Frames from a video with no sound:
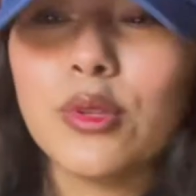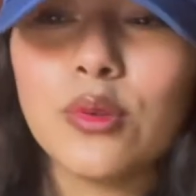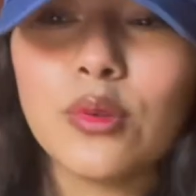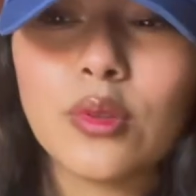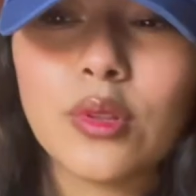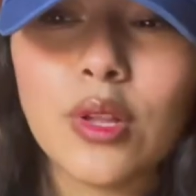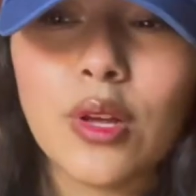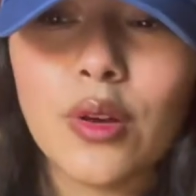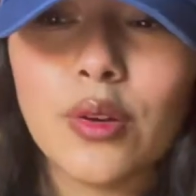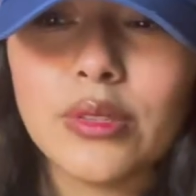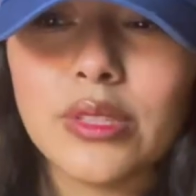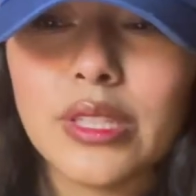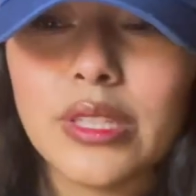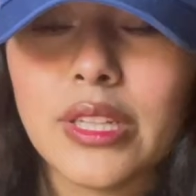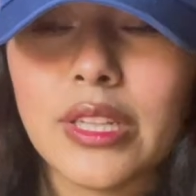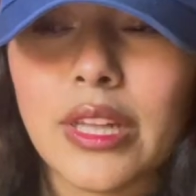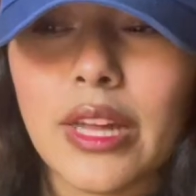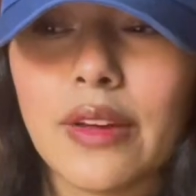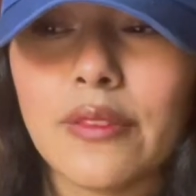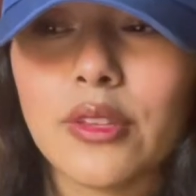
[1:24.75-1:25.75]
new clothes, and
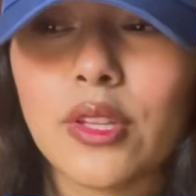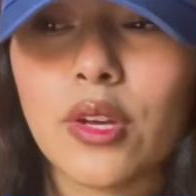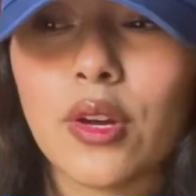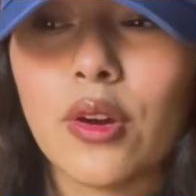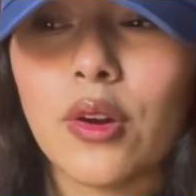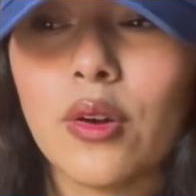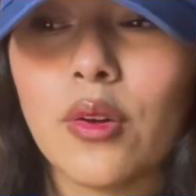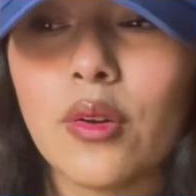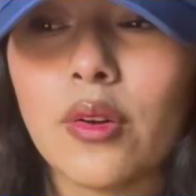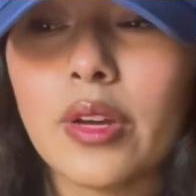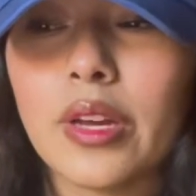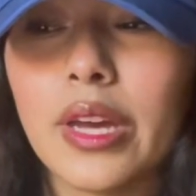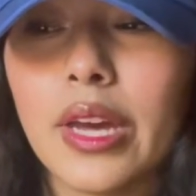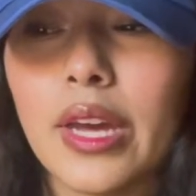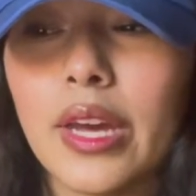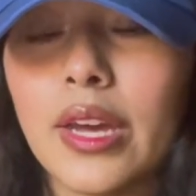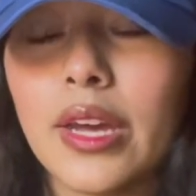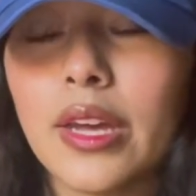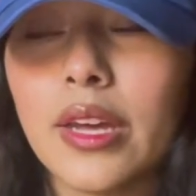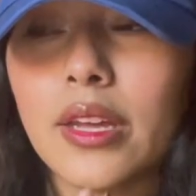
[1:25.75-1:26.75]
then I have to go
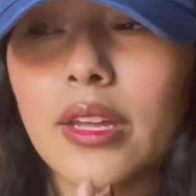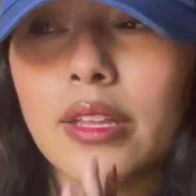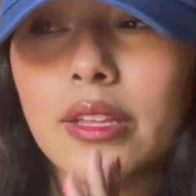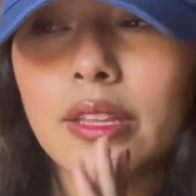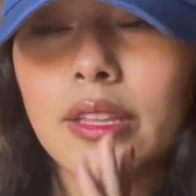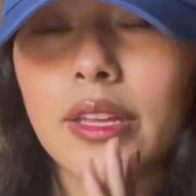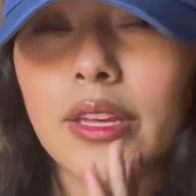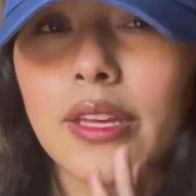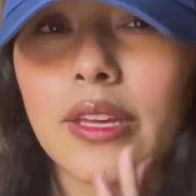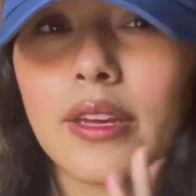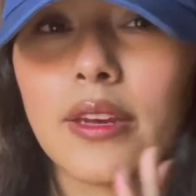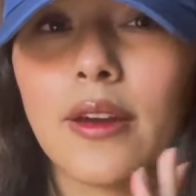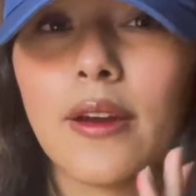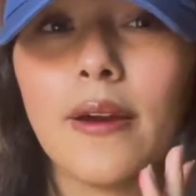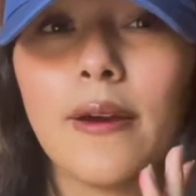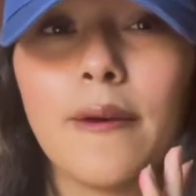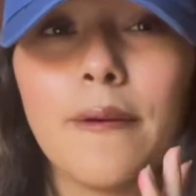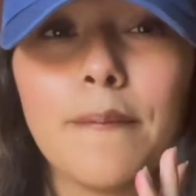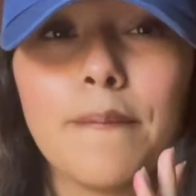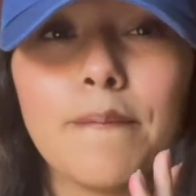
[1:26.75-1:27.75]
get like
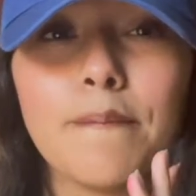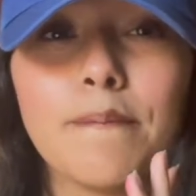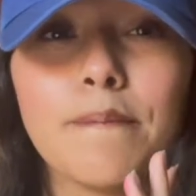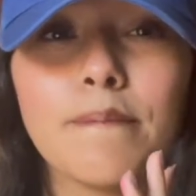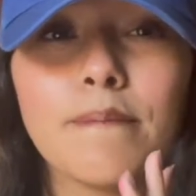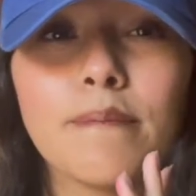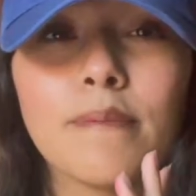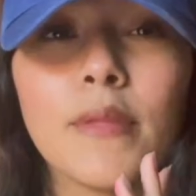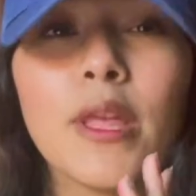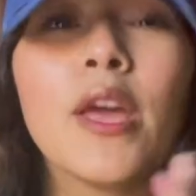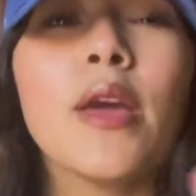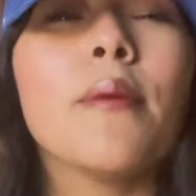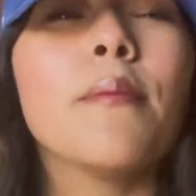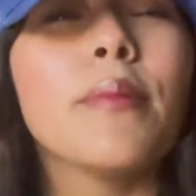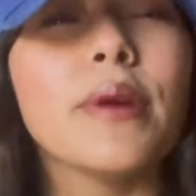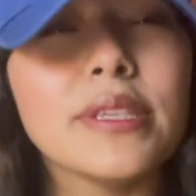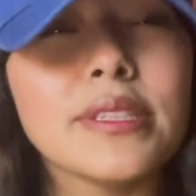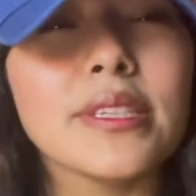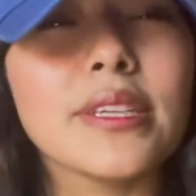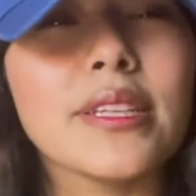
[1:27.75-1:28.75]
um
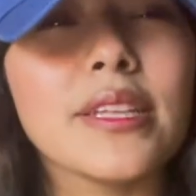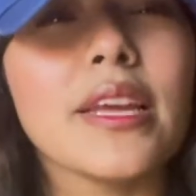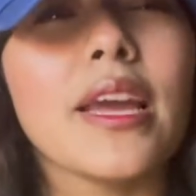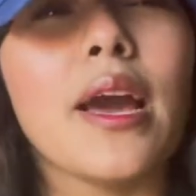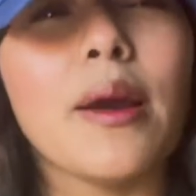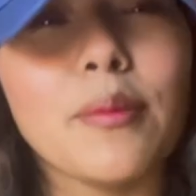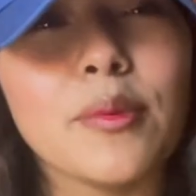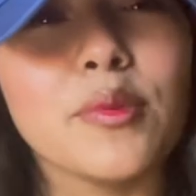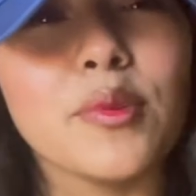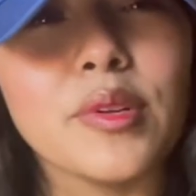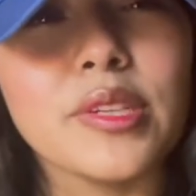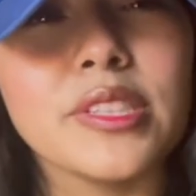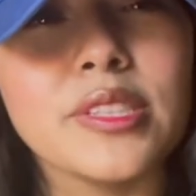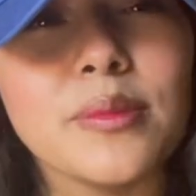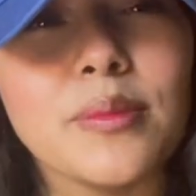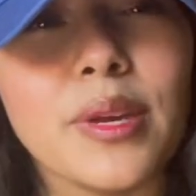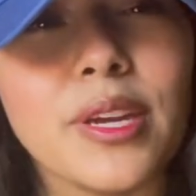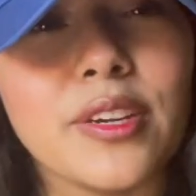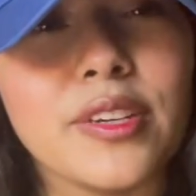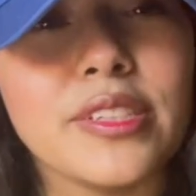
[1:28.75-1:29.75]
basically I'm gonna run
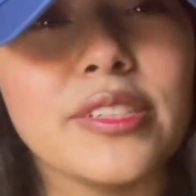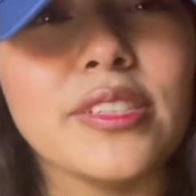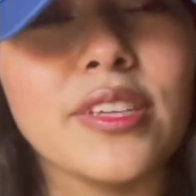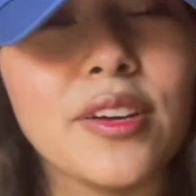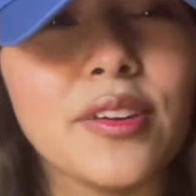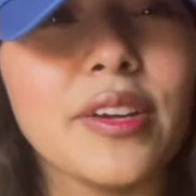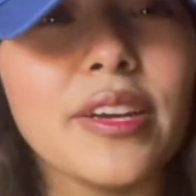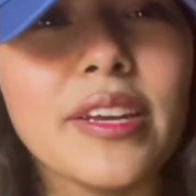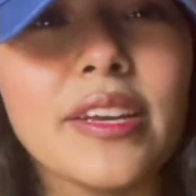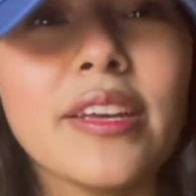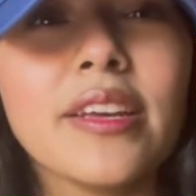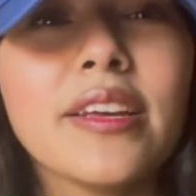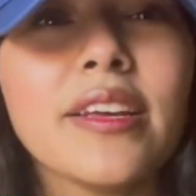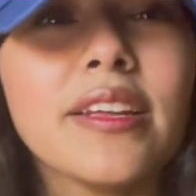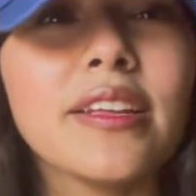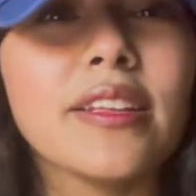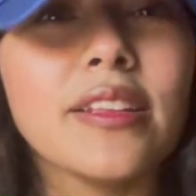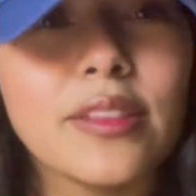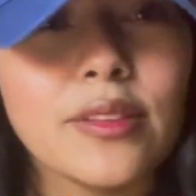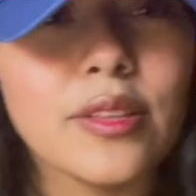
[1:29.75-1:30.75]
some errands. All right,
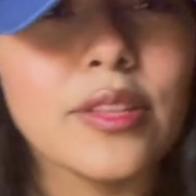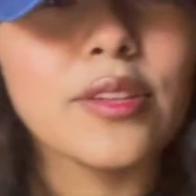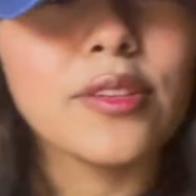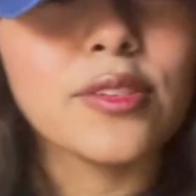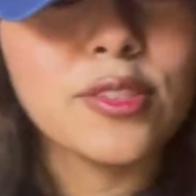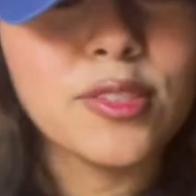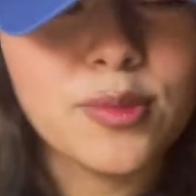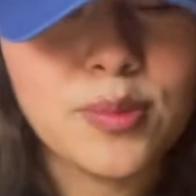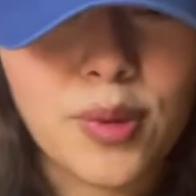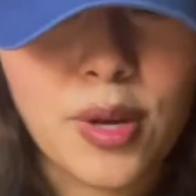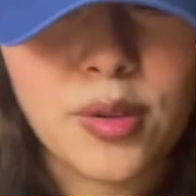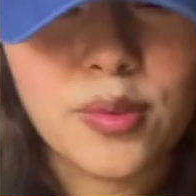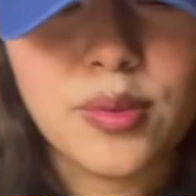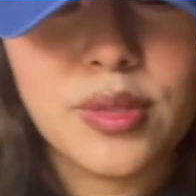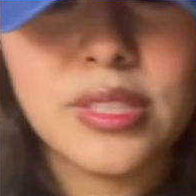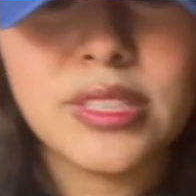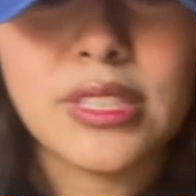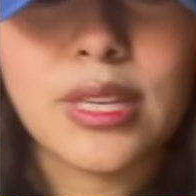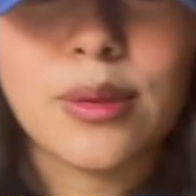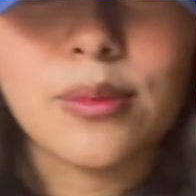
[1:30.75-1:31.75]
little small
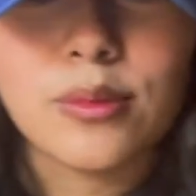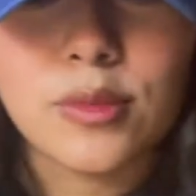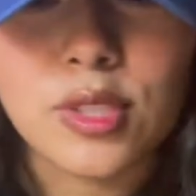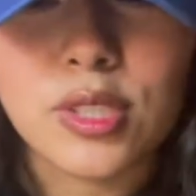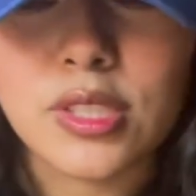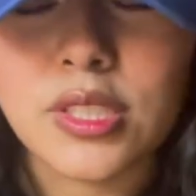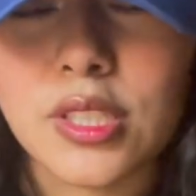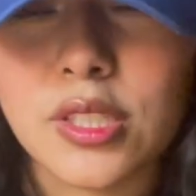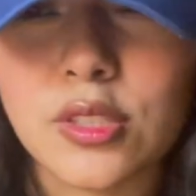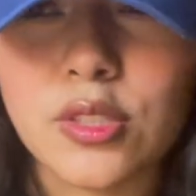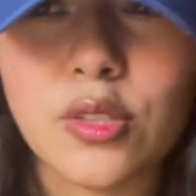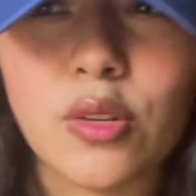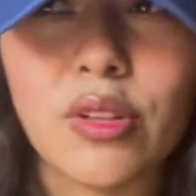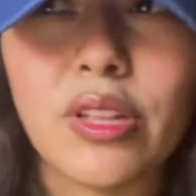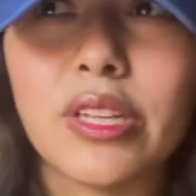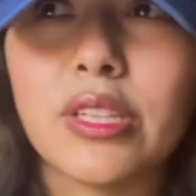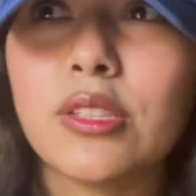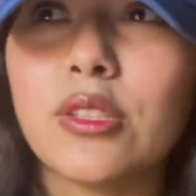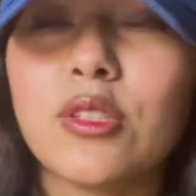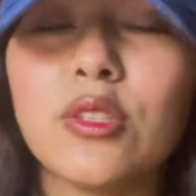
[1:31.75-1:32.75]
ones. I'm just gonna show
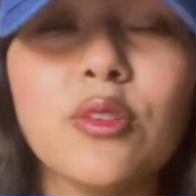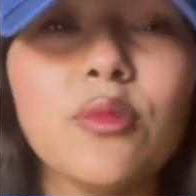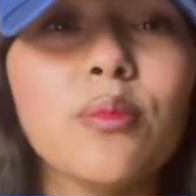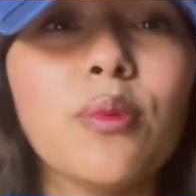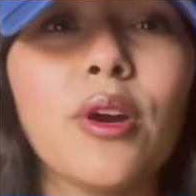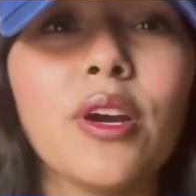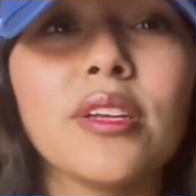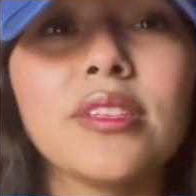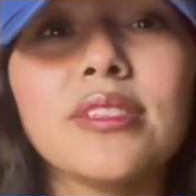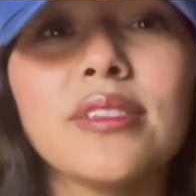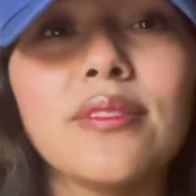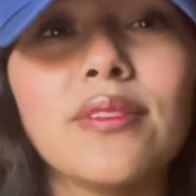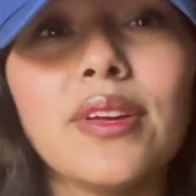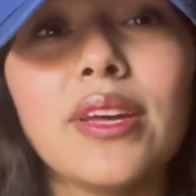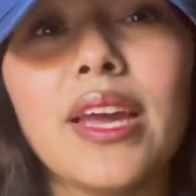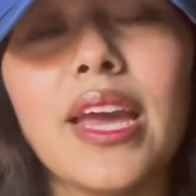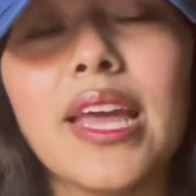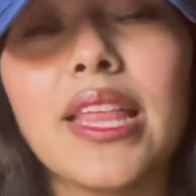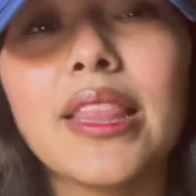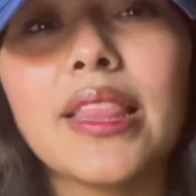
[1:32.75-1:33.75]
like two parts of
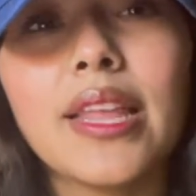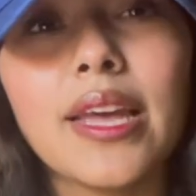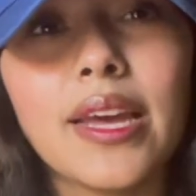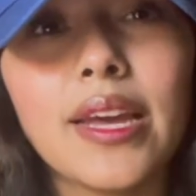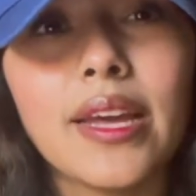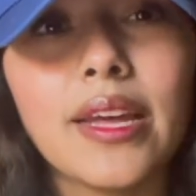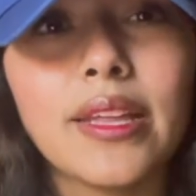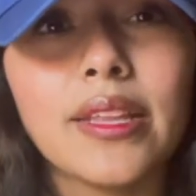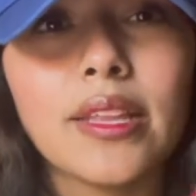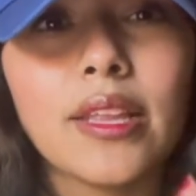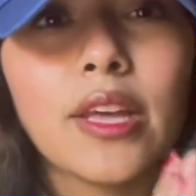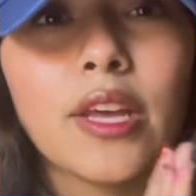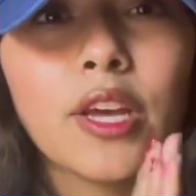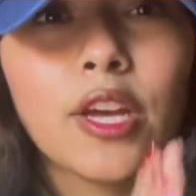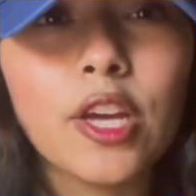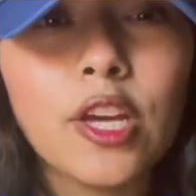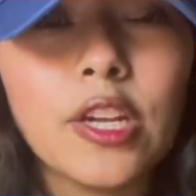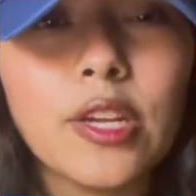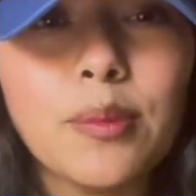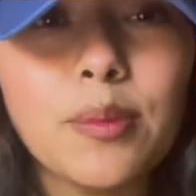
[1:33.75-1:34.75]
it, and then
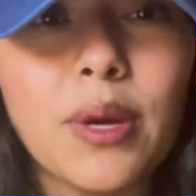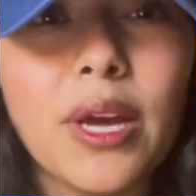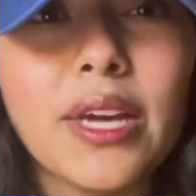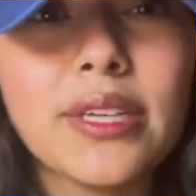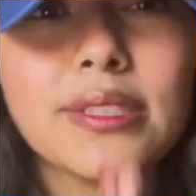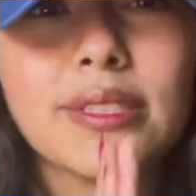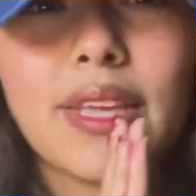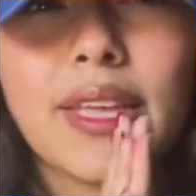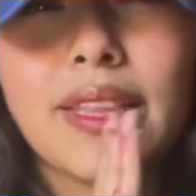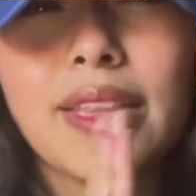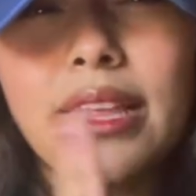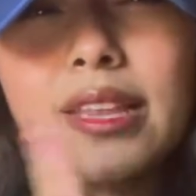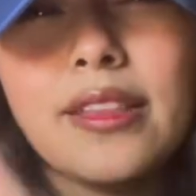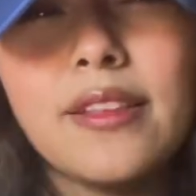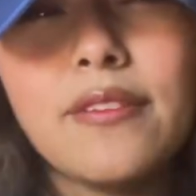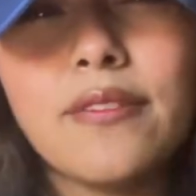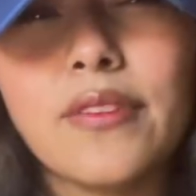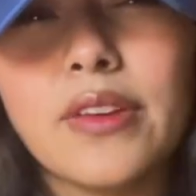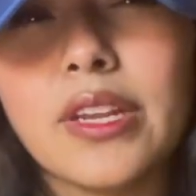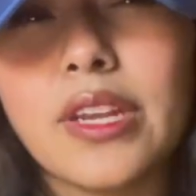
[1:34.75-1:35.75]
goodie bags, and then
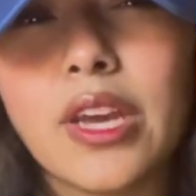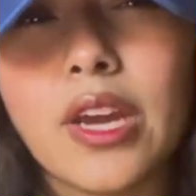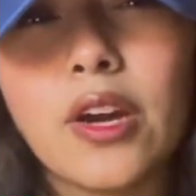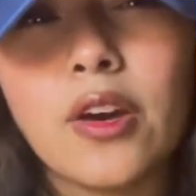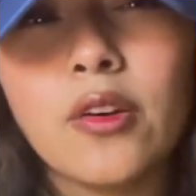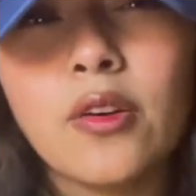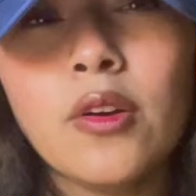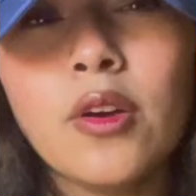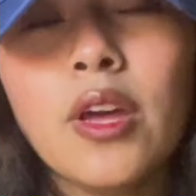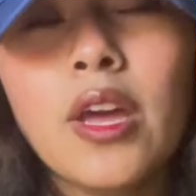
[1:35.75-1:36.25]
the video.